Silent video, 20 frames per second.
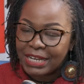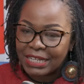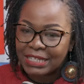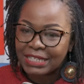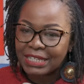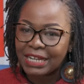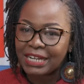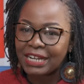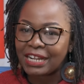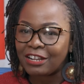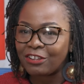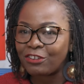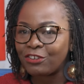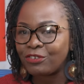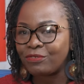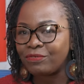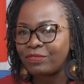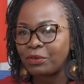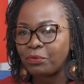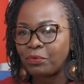understand a
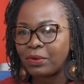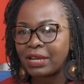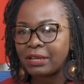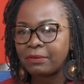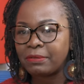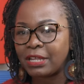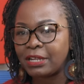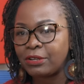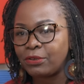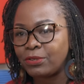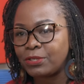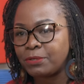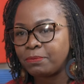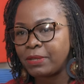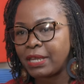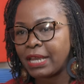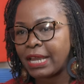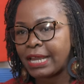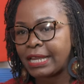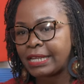lot of the work that goes
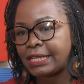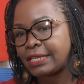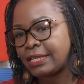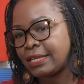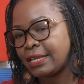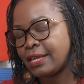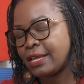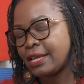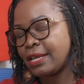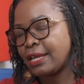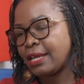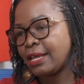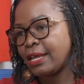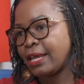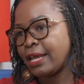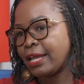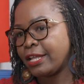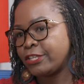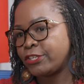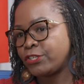behind. Mm.
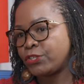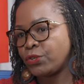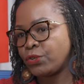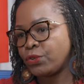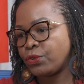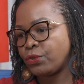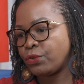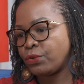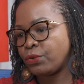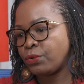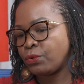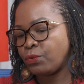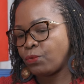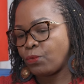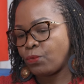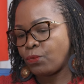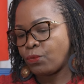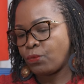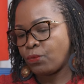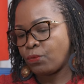And
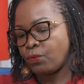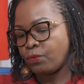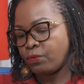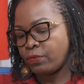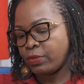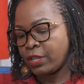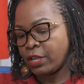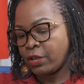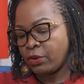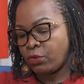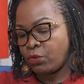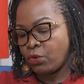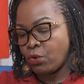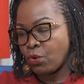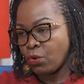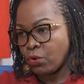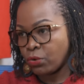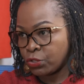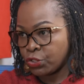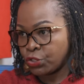so the
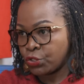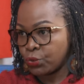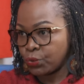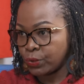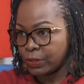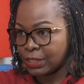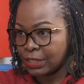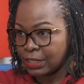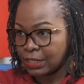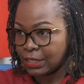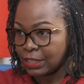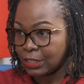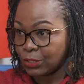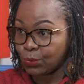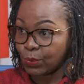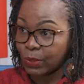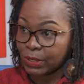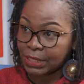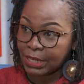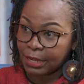raw shooting
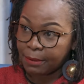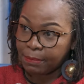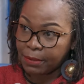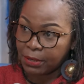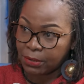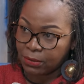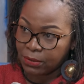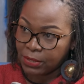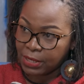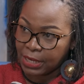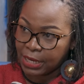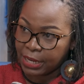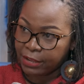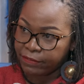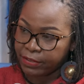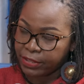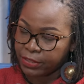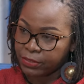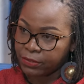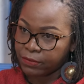is what happened on
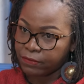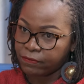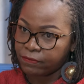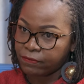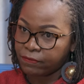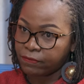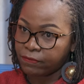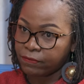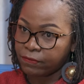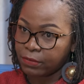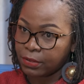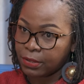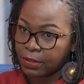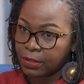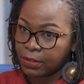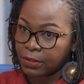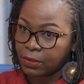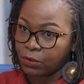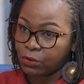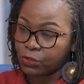11th of
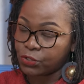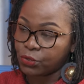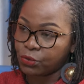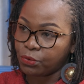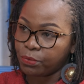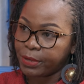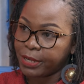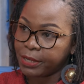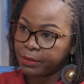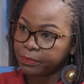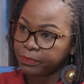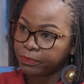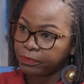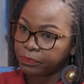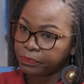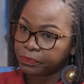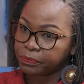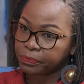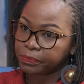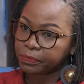October.
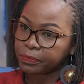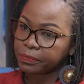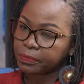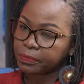Yeah.